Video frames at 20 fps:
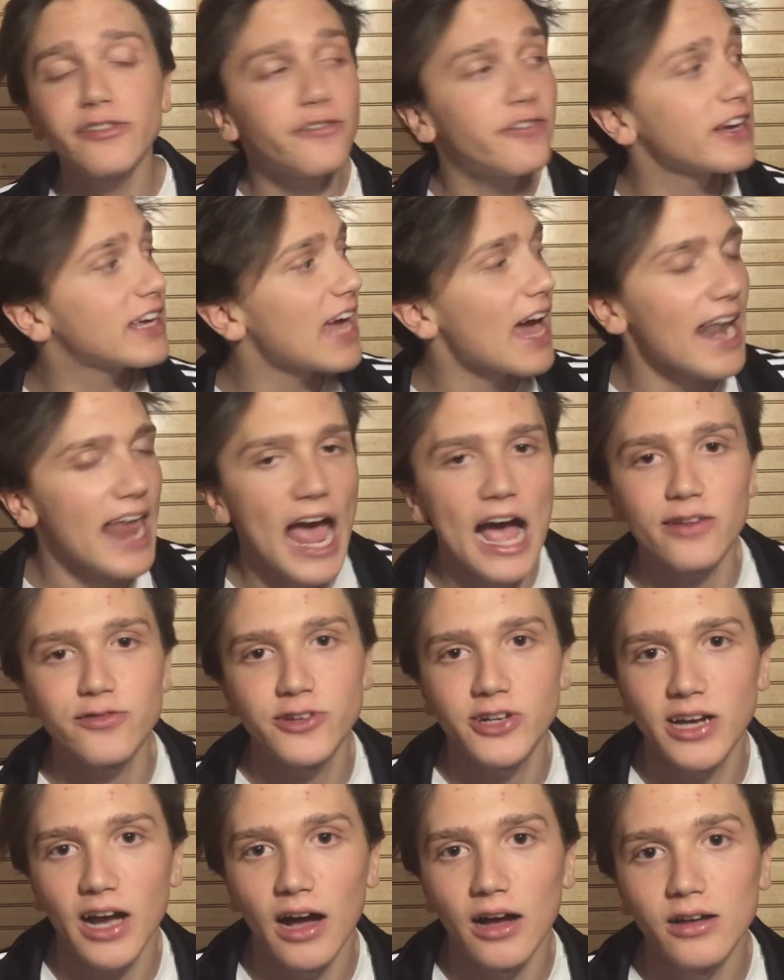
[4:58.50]
forget
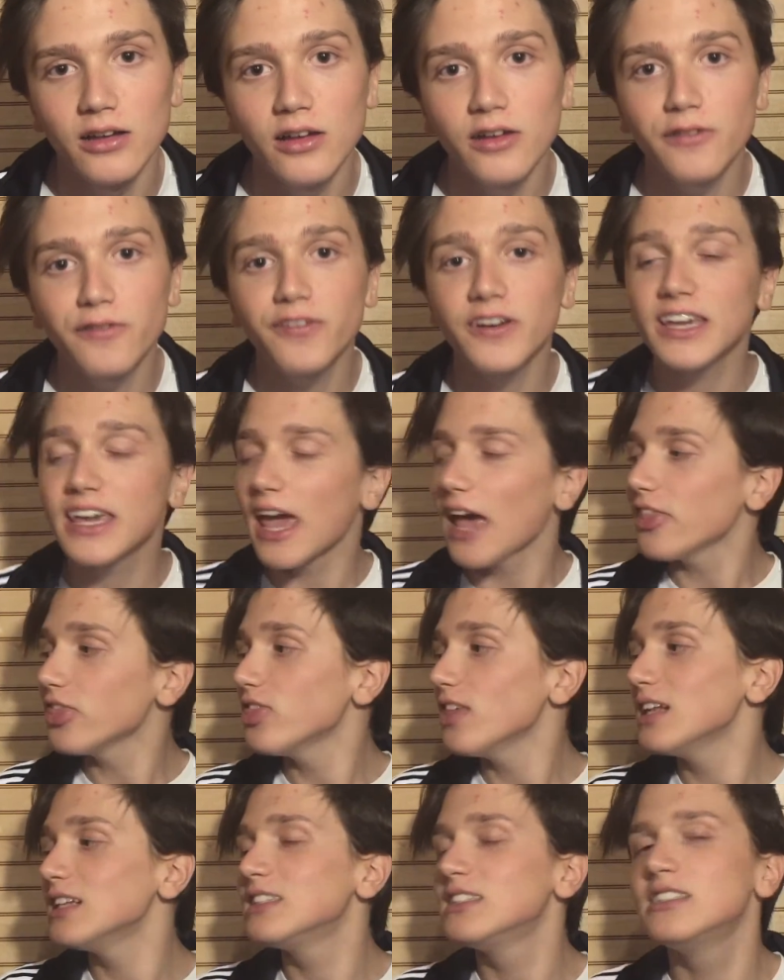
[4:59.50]
Africa. Forget
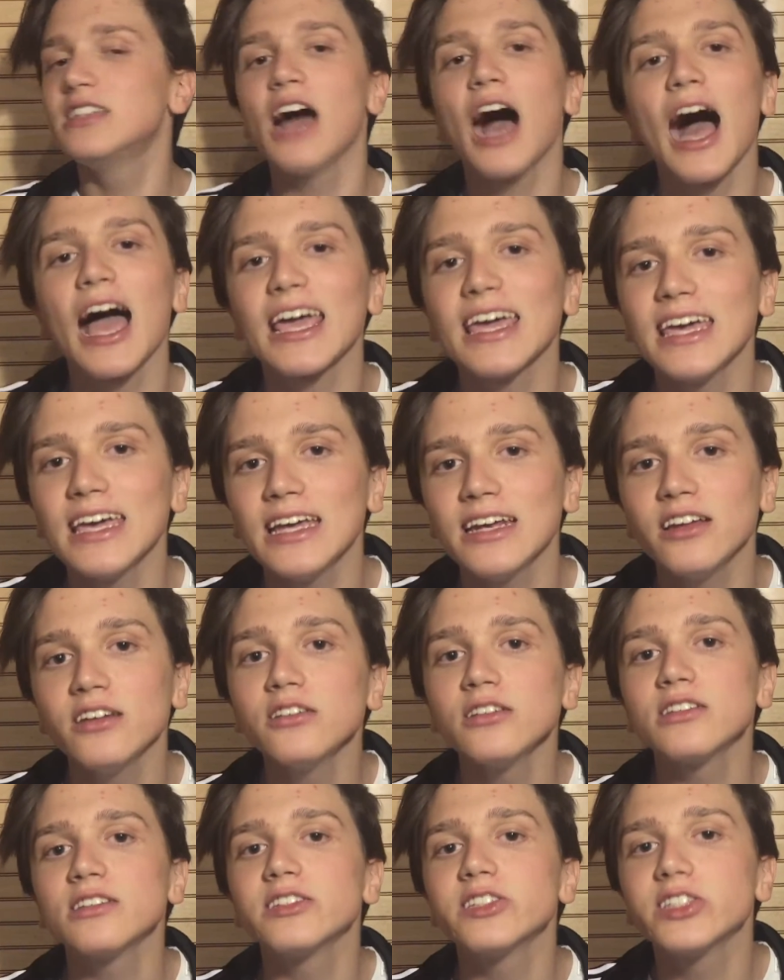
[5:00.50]
the dying,
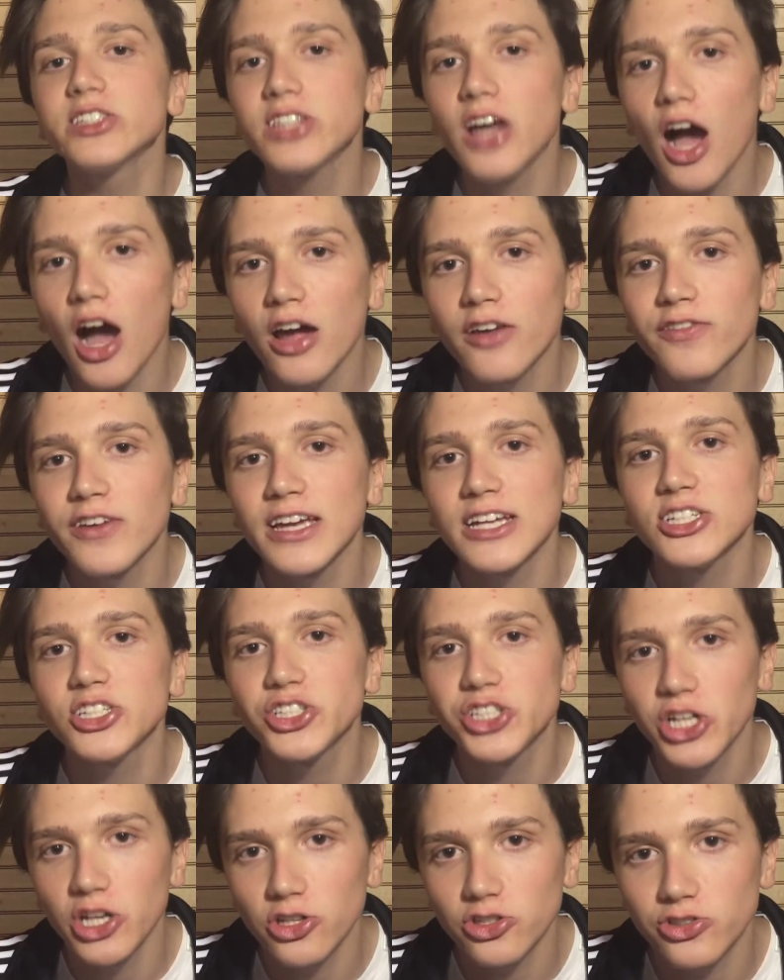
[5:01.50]
starving
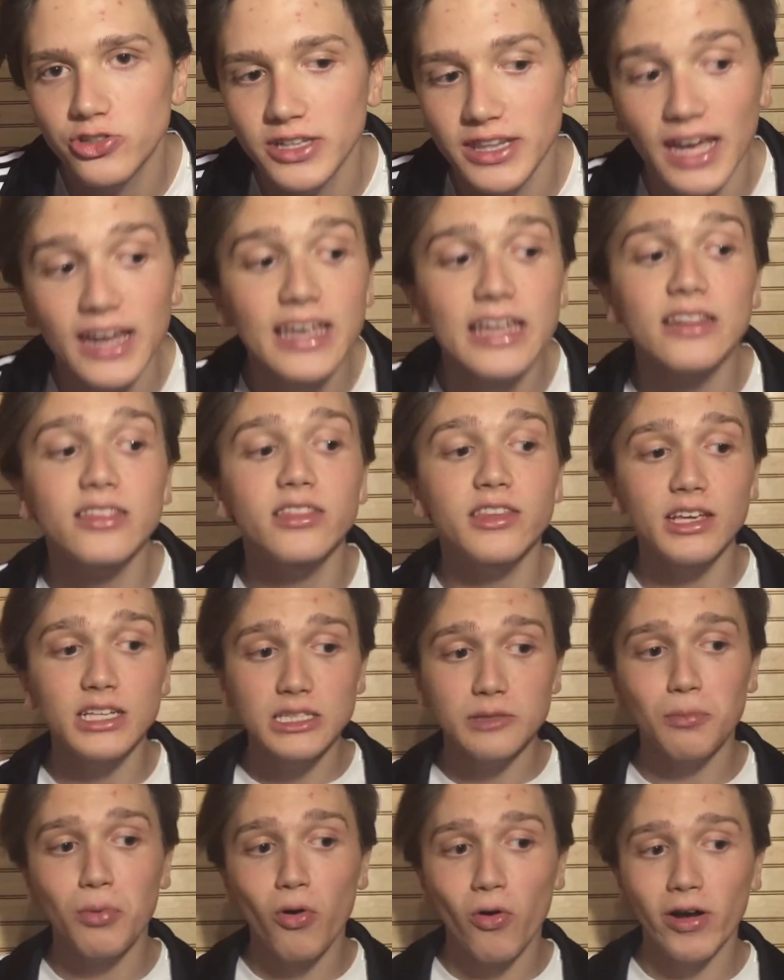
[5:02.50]
children. Like, at
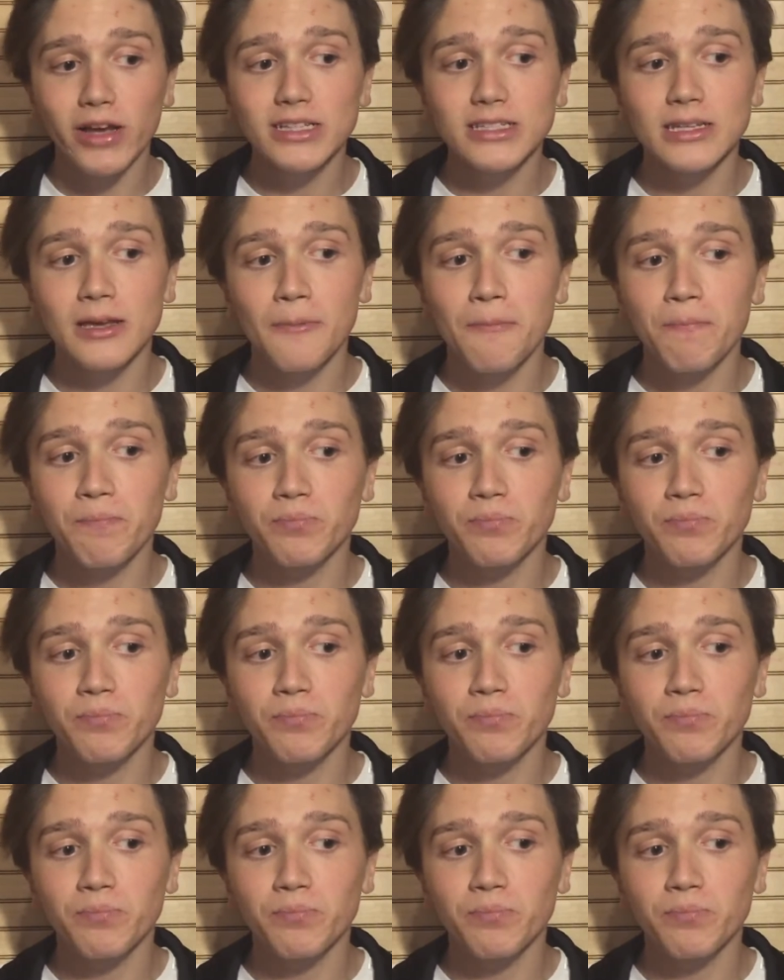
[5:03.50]
this point,